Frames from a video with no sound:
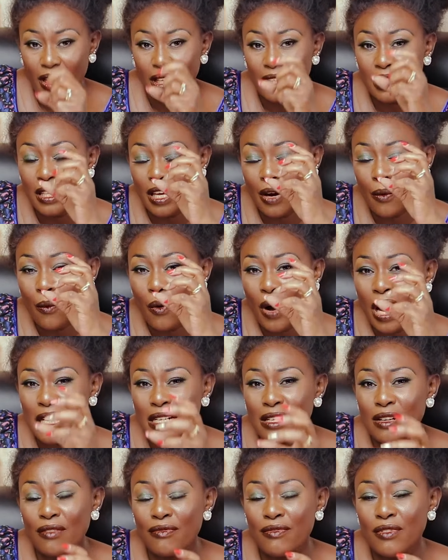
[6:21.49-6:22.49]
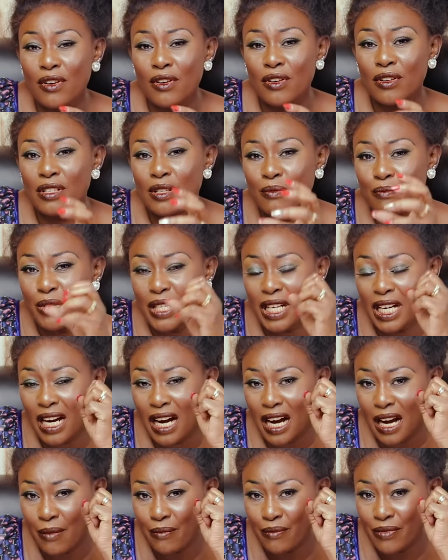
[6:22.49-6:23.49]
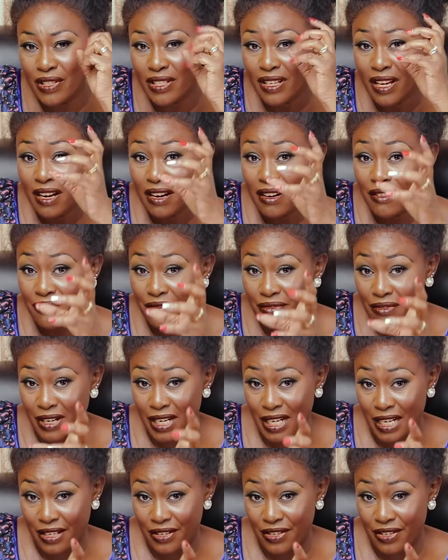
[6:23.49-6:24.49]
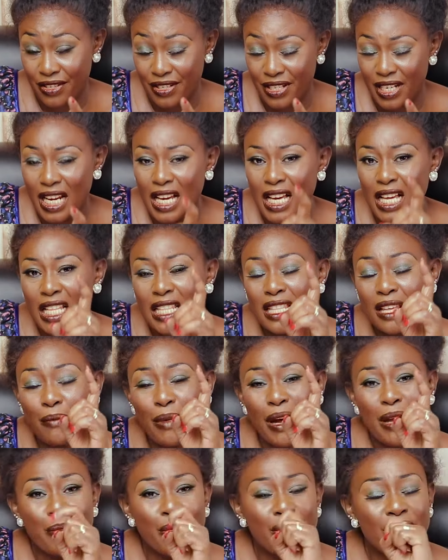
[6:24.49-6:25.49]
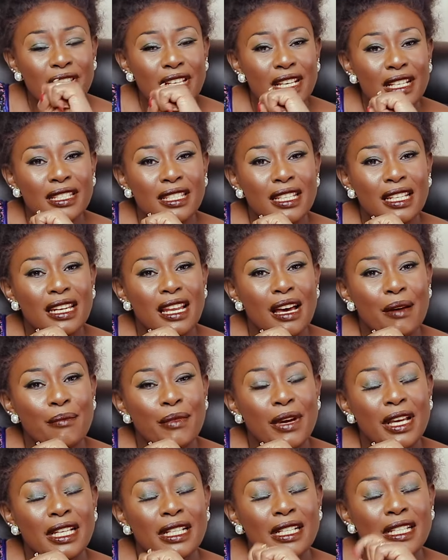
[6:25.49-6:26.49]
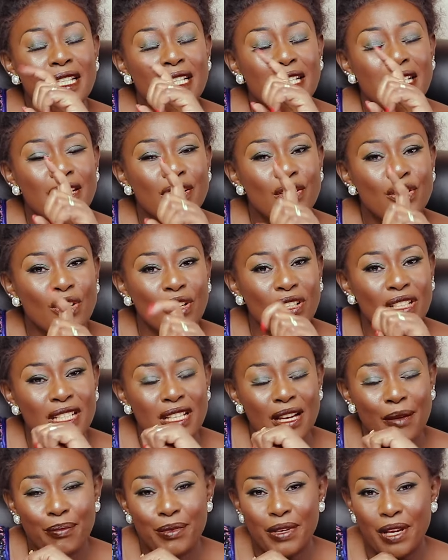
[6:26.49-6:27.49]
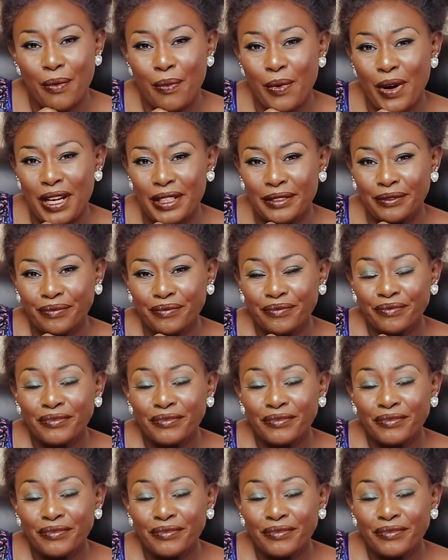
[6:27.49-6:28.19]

The Word of God becomes flesh. The Bible says in John chapter 1,